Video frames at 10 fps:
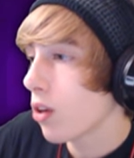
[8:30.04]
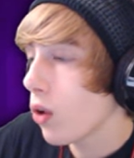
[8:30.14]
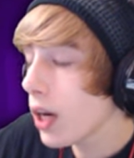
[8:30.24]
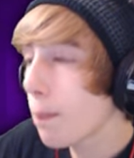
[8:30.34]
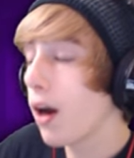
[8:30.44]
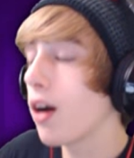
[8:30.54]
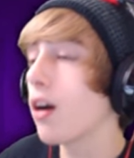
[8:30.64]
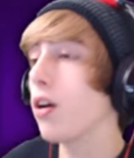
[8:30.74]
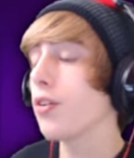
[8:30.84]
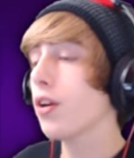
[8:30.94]
Quick
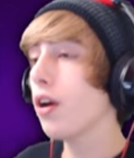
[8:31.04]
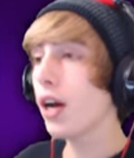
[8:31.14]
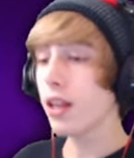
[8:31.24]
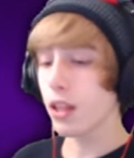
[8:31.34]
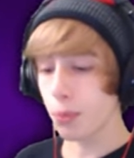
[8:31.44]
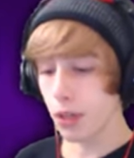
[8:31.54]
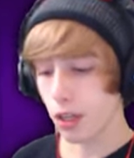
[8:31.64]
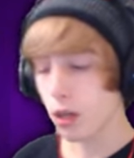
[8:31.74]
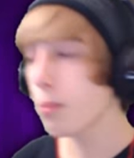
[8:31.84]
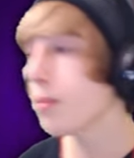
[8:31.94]
Balls! Alright, that's pretty
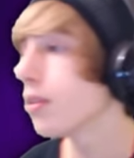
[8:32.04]
dope.